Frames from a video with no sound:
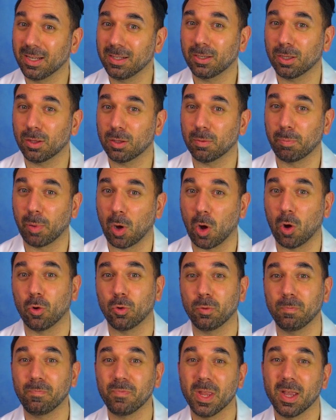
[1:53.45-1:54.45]
into the
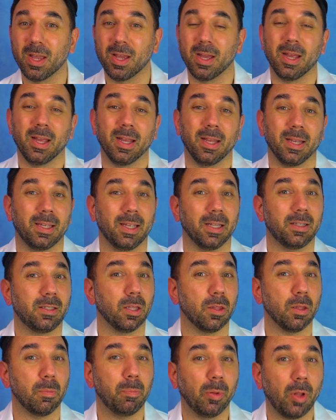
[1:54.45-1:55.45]
bone, get
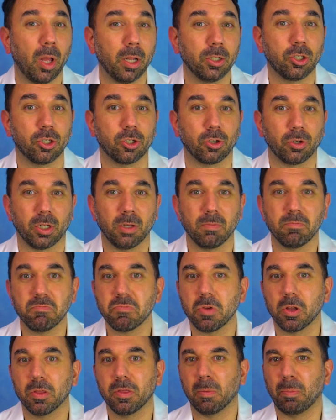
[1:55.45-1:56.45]
to the bloodstream,
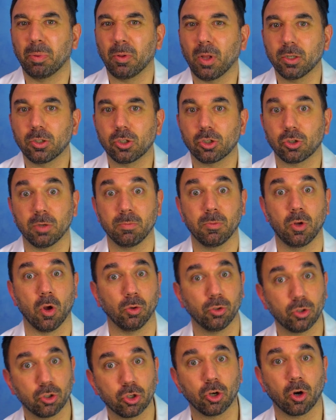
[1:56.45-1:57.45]
the bloodstream
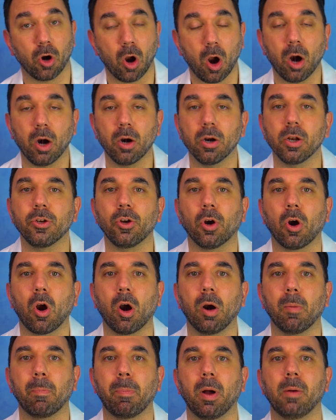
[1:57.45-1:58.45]
goes to your heart and your
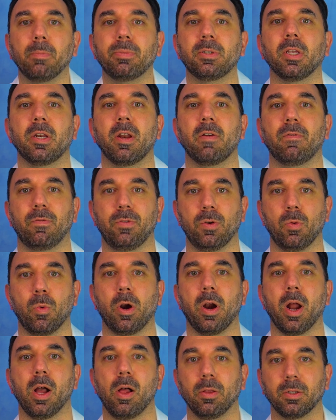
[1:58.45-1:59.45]
heart pumps it
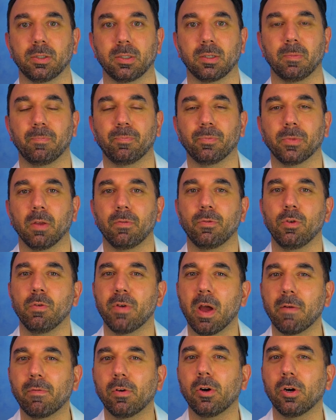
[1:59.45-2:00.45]
everywhere else. If
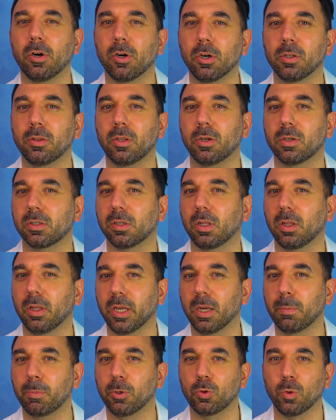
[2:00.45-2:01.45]
you've ever heard there's a
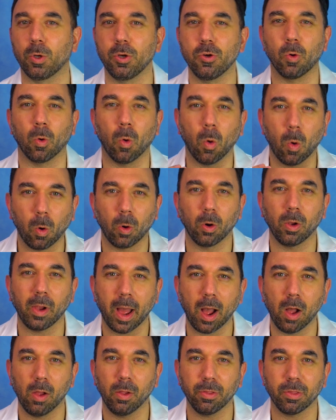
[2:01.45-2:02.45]
link between your oral
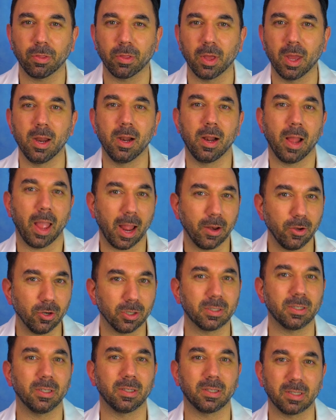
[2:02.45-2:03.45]
health and your
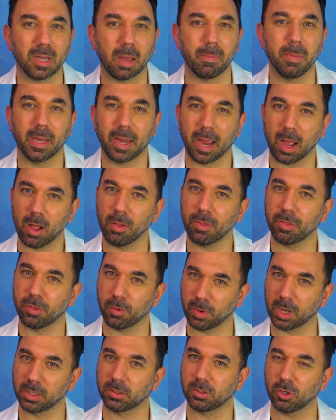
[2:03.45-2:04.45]
systemic health,
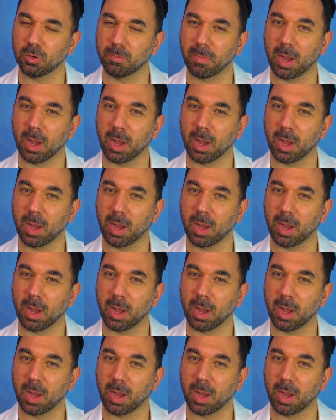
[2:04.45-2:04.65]
the rest of your